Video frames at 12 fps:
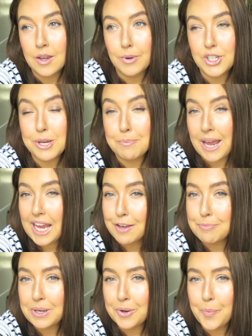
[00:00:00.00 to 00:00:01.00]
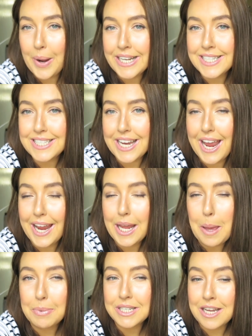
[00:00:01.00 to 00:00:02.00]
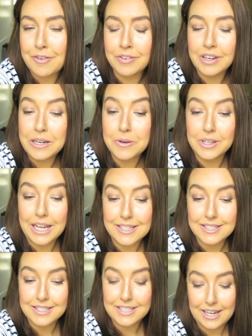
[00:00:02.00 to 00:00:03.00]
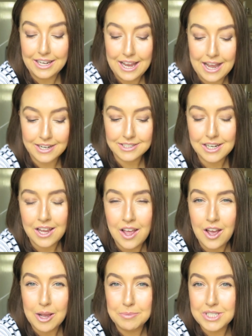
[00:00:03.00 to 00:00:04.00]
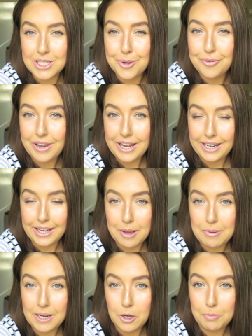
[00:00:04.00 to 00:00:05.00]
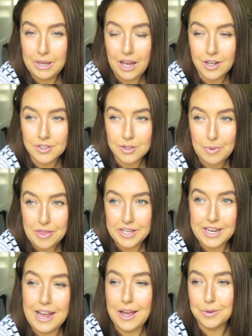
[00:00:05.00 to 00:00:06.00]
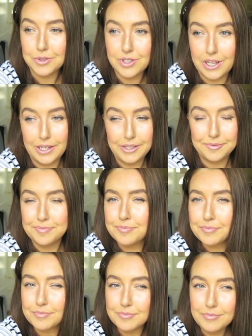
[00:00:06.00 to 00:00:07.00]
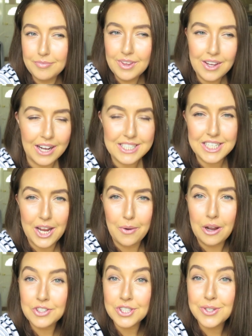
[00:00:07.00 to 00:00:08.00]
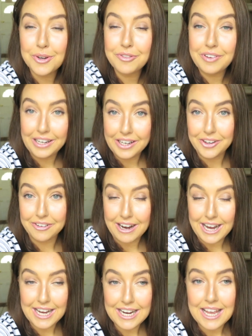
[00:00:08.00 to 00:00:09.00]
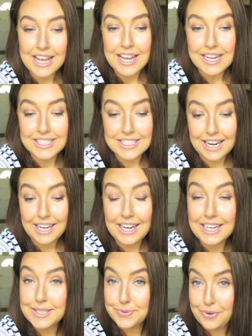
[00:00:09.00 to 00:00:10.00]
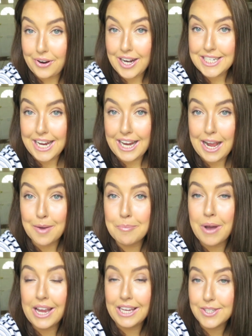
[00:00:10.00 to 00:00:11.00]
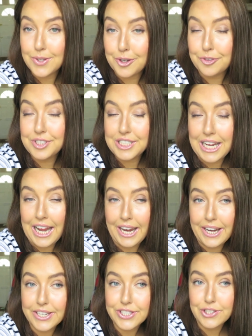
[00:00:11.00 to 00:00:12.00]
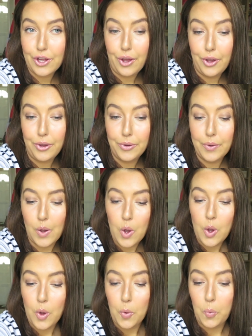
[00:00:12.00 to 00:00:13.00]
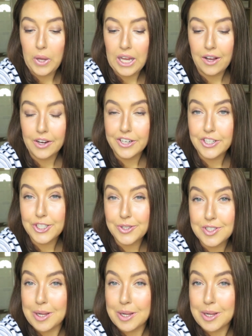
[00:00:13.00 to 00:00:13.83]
Which it may have been on Wednesday, but definitely not yesterday, and I'm still feeling a little bit under the weather now, so I don't know, I'm just not feeling great. Today is Friday and Mike is off today, so we are going to do